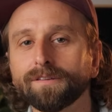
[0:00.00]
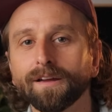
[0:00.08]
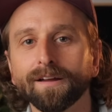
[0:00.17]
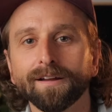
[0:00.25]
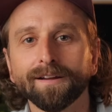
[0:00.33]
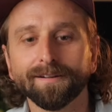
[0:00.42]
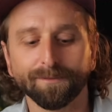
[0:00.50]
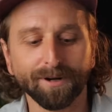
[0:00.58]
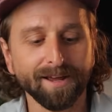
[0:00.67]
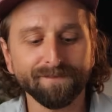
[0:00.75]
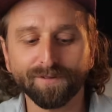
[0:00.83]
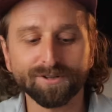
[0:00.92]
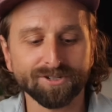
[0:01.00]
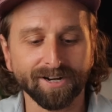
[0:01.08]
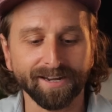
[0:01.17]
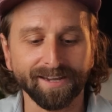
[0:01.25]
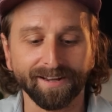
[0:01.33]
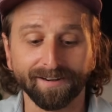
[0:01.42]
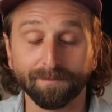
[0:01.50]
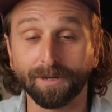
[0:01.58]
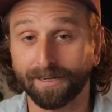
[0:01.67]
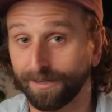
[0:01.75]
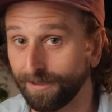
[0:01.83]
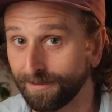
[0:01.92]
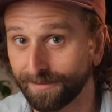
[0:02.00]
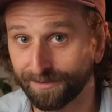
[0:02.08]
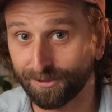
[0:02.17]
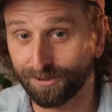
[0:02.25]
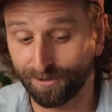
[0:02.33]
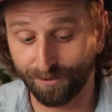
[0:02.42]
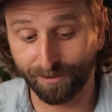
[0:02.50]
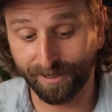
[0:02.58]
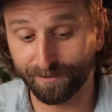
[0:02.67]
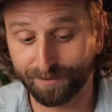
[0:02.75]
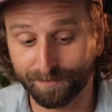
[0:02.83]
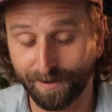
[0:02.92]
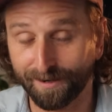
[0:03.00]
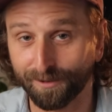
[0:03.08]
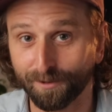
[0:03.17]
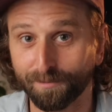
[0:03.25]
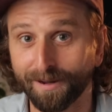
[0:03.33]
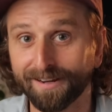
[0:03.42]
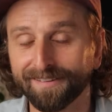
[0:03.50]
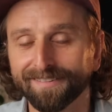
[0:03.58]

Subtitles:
headphones should I get? I'm like, do you okay with spending a little money?